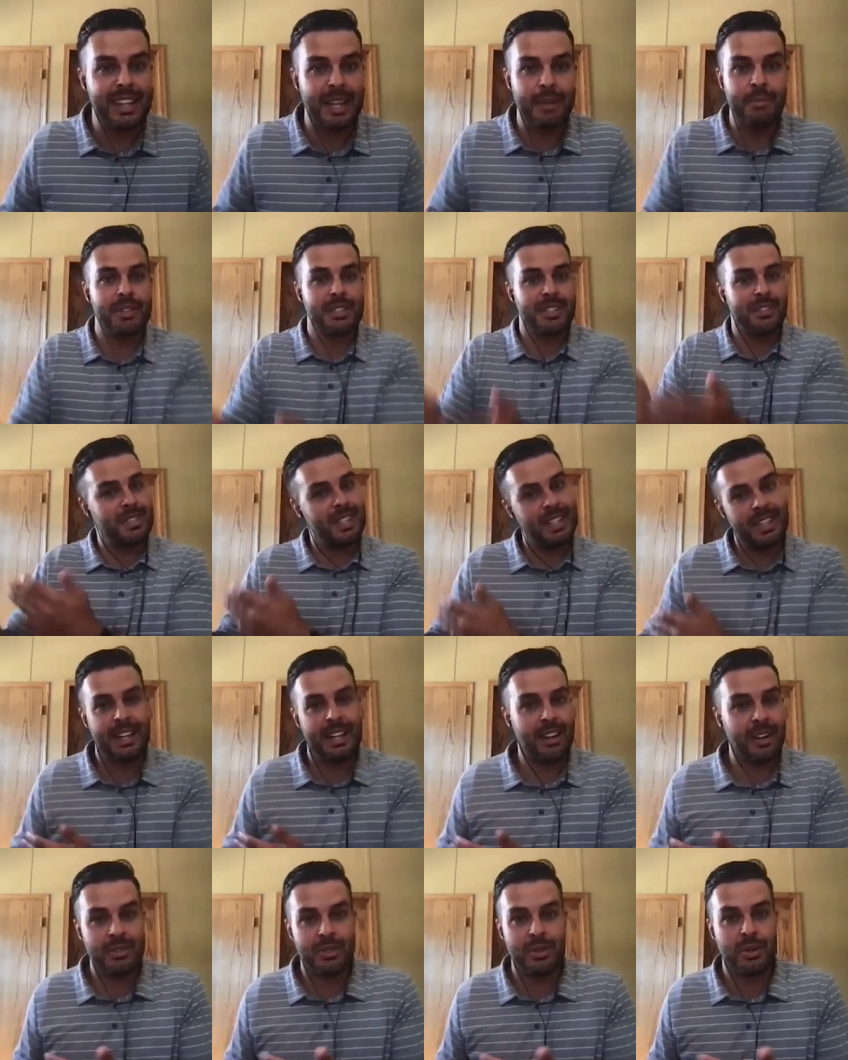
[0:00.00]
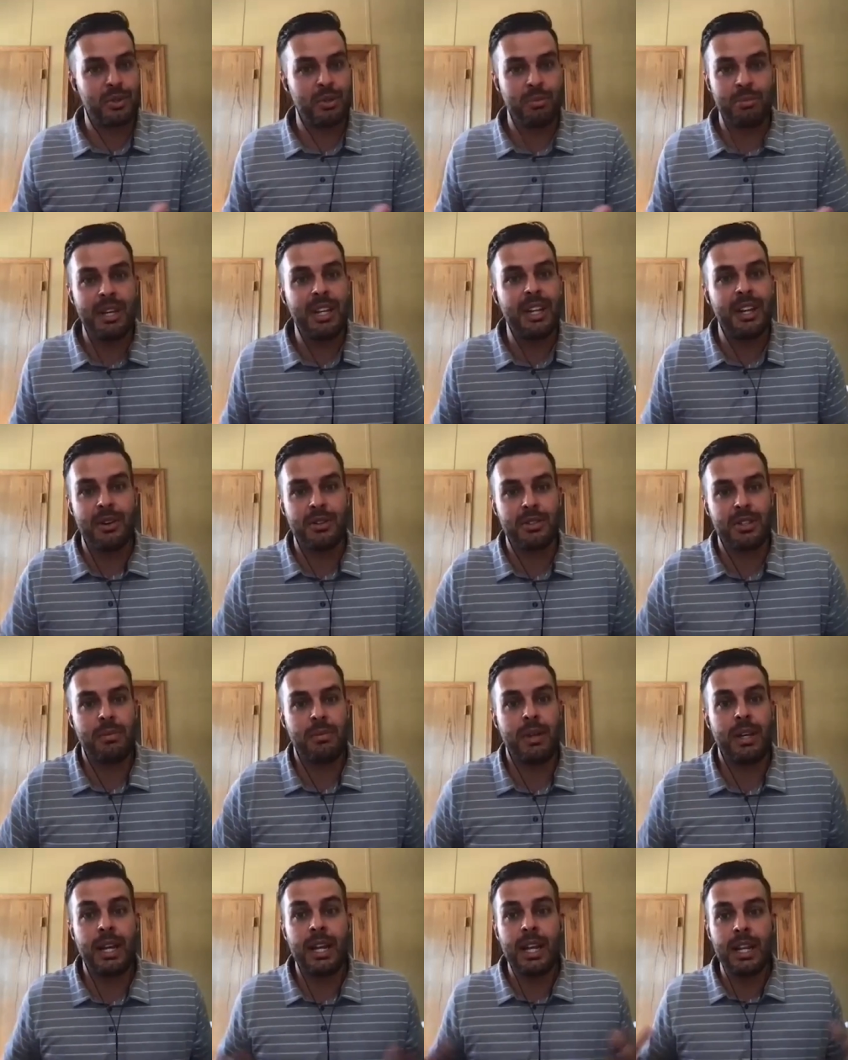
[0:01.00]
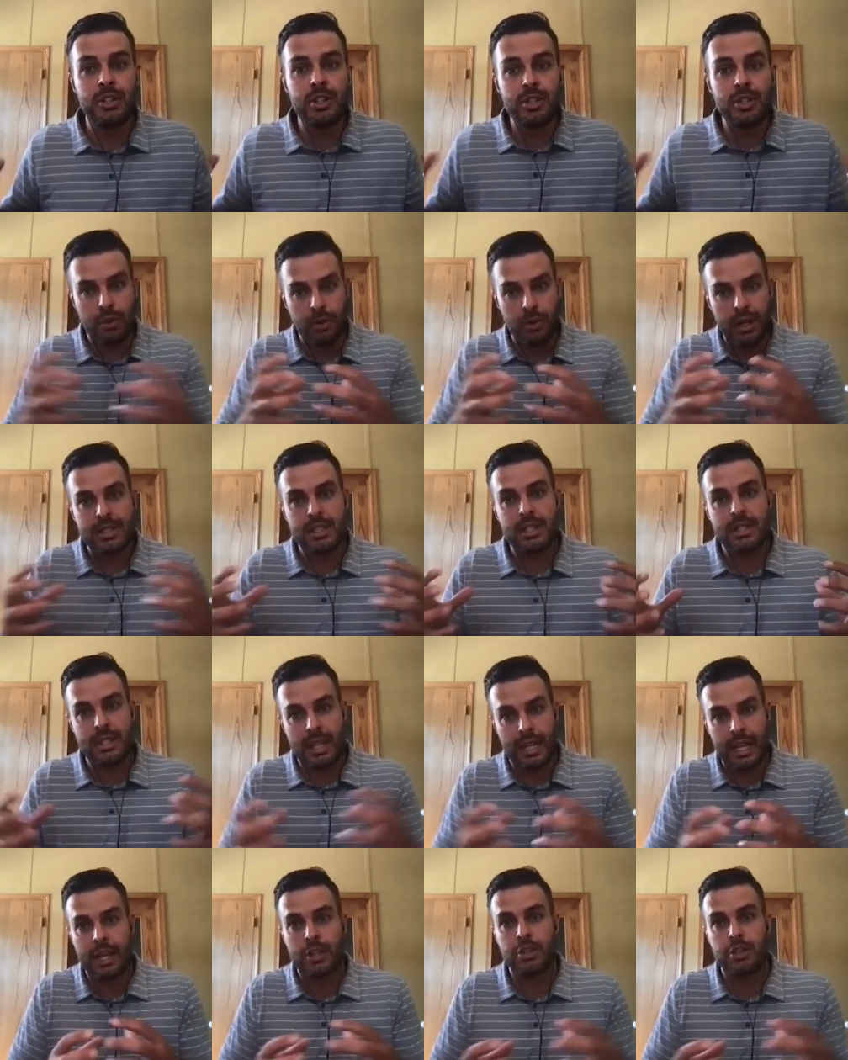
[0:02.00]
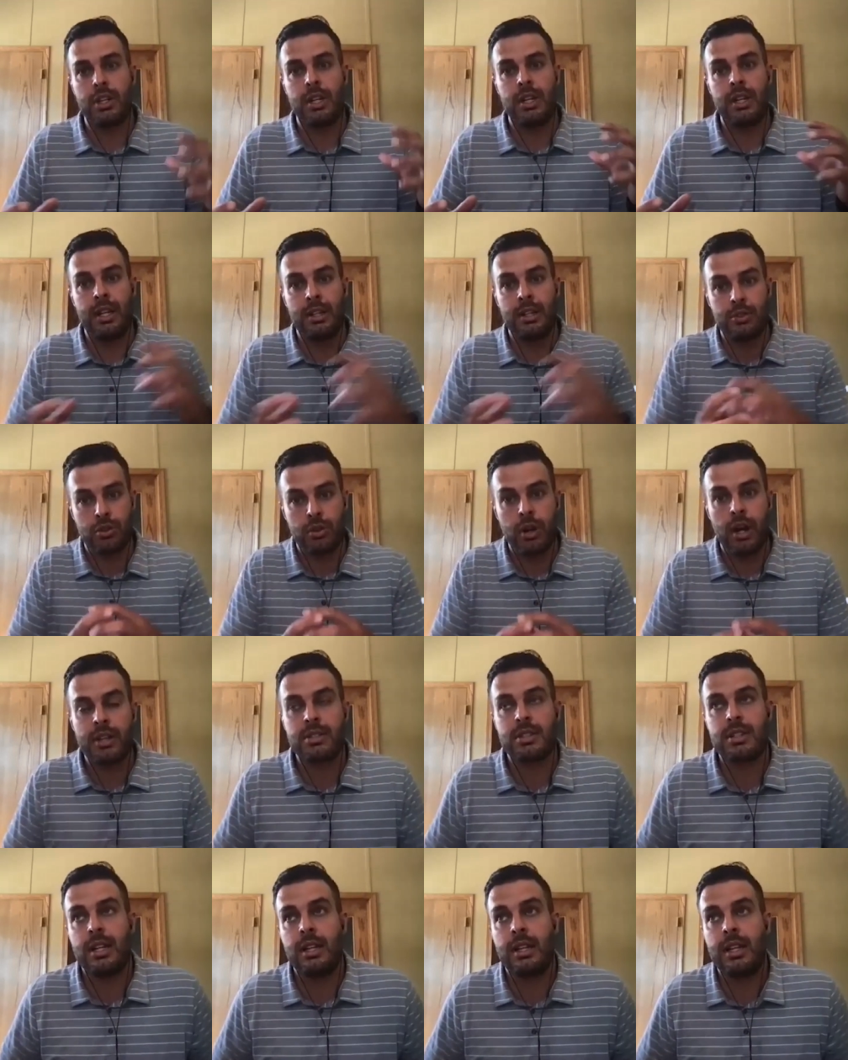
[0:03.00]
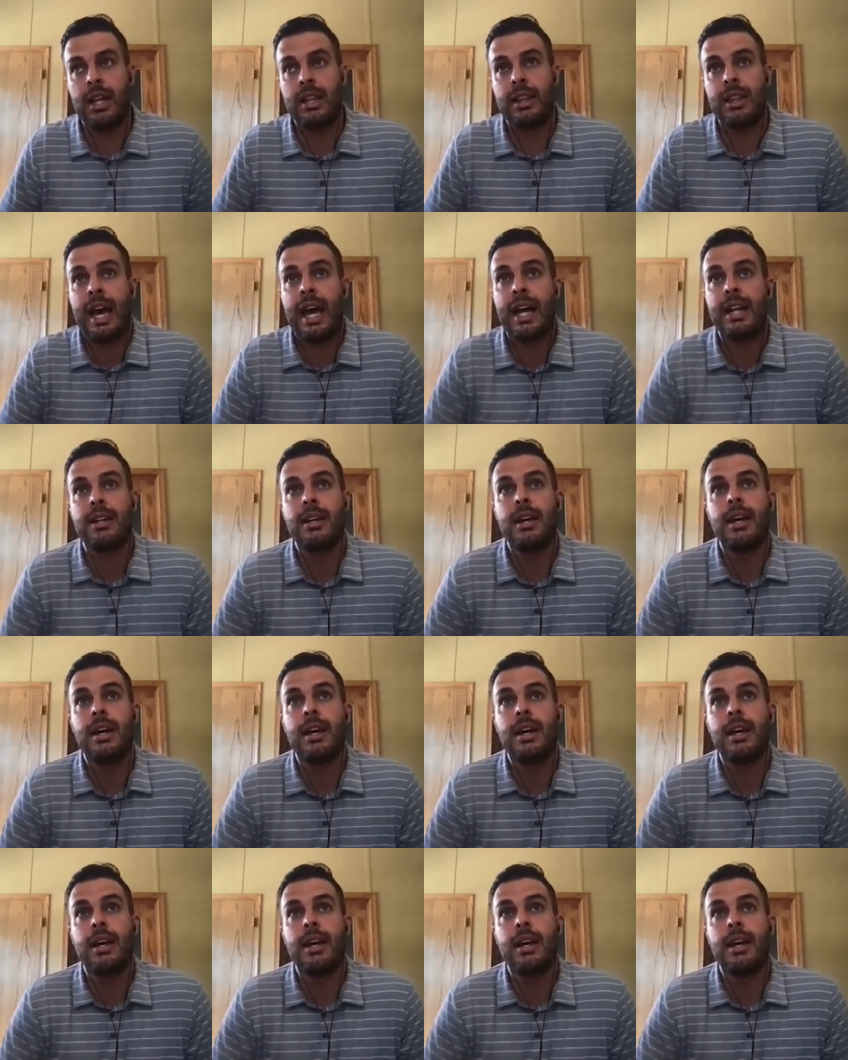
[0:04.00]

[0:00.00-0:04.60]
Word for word: They must have seen that on social media or something, and it just creates this connection and, and trust, and and that